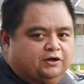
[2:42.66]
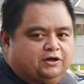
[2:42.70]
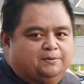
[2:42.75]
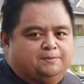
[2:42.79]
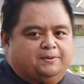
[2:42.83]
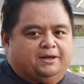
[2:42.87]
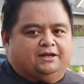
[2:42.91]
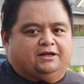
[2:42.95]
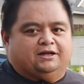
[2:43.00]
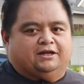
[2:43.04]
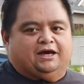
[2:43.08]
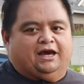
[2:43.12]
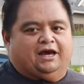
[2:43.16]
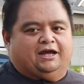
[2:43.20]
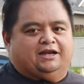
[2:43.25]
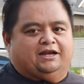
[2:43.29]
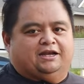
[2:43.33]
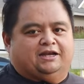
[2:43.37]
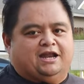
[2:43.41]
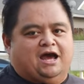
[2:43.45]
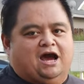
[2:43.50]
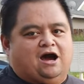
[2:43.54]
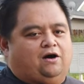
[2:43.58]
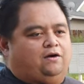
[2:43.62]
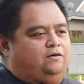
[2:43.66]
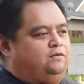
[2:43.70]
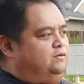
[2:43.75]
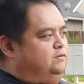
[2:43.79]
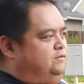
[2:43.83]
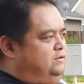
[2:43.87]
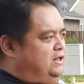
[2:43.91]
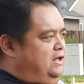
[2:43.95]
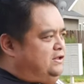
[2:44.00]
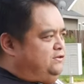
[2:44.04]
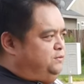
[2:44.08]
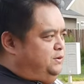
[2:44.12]
overcommit, and then
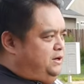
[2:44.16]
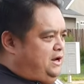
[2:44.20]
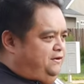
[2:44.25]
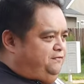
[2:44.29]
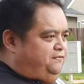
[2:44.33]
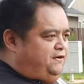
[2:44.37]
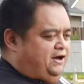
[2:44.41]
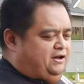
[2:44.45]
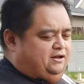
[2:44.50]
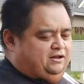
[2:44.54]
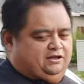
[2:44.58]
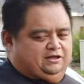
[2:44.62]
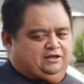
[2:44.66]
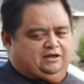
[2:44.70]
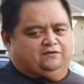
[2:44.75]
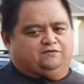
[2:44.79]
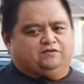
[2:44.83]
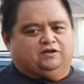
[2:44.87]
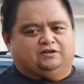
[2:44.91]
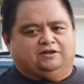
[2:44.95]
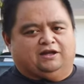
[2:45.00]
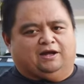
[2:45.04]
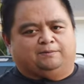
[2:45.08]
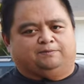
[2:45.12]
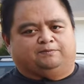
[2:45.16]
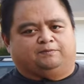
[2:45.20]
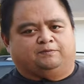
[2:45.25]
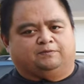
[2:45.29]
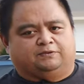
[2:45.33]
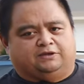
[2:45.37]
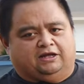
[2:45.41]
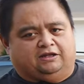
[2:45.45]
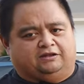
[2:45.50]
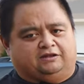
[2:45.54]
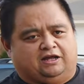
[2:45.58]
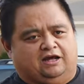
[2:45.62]
now that's when I finally give the death,
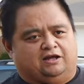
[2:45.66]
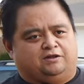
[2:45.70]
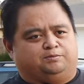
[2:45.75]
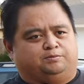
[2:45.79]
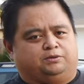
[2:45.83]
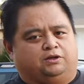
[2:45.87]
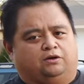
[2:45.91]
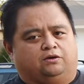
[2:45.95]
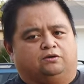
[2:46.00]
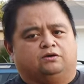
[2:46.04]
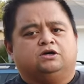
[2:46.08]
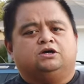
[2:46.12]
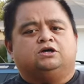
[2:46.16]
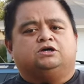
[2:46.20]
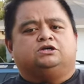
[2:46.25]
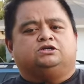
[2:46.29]
death blow.